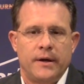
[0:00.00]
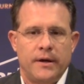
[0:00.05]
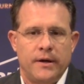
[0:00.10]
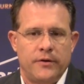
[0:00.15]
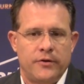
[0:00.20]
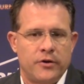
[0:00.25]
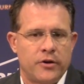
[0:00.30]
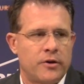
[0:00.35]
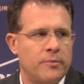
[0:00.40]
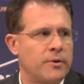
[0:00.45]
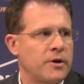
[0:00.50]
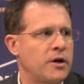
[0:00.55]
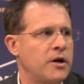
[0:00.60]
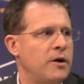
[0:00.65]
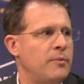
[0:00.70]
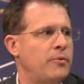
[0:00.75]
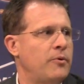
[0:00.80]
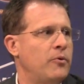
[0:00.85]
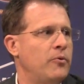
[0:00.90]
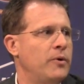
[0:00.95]
it took him a
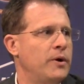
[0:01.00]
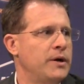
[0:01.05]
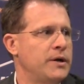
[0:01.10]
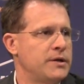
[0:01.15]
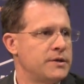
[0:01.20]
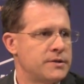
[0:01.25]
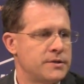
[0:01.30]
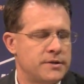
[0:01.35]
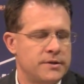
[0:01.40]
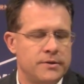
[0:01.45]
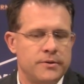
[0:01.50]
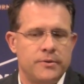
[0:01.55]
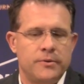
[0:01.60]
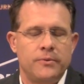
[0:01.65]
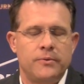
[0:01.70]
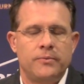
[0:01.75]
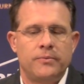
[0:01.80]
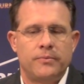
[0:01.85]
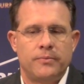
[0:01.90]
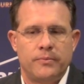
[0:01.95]
couple of weeks
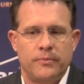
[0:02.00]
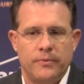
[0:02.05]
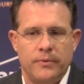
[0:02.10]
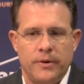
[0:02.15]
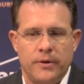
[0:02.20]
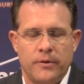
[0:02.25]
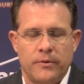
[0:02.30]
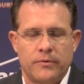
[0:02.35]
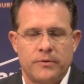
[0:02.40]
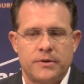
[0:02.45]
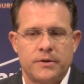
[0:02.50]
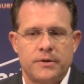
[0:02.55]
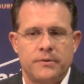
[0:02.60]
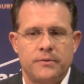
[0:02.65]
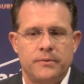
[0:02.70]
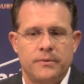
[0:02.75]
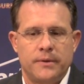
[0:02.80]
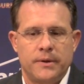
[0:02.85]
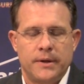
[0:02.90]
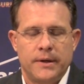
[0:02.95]
to, you know, to